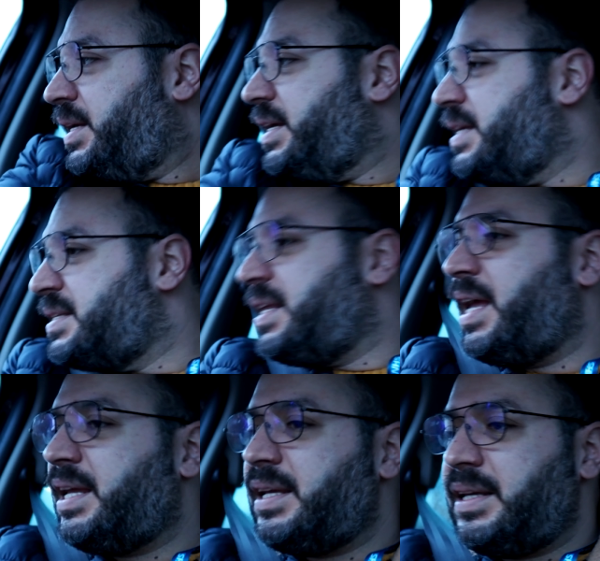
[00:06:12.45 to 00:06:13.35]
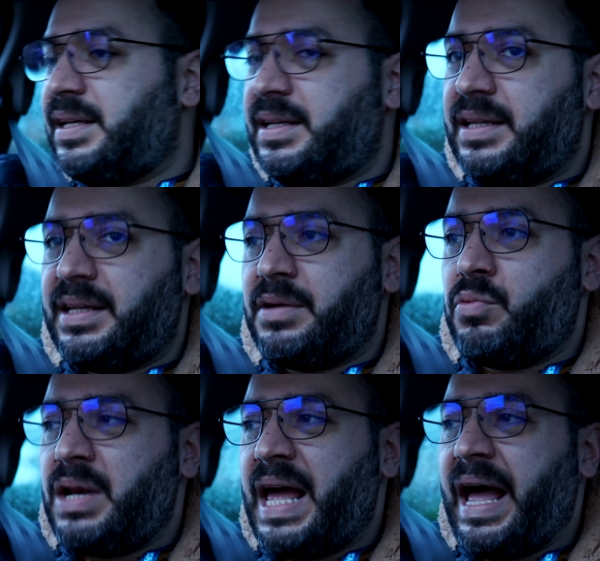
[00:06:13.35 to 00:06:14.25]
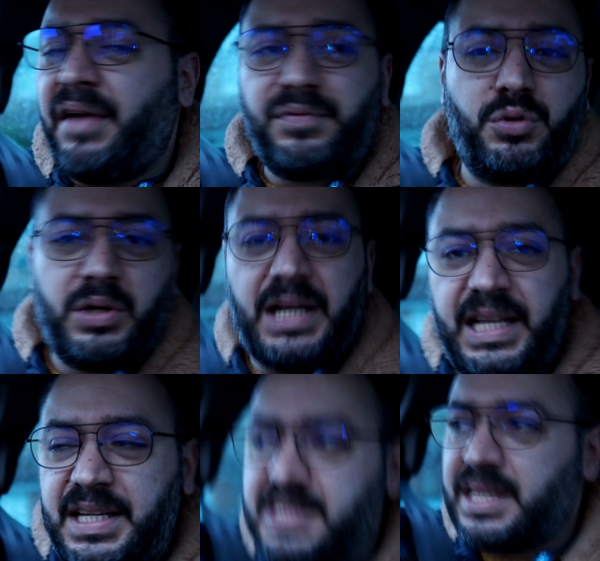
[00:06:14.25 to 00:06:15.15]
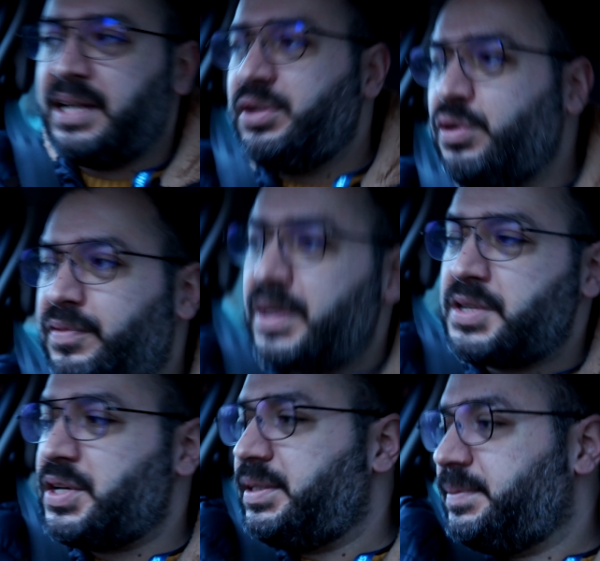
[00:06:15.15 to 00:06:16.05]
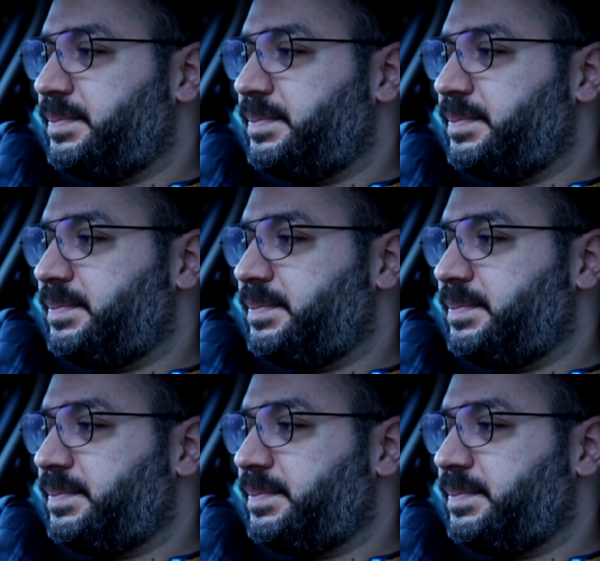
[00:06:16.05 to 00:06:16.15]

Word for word: is they will have to release a new version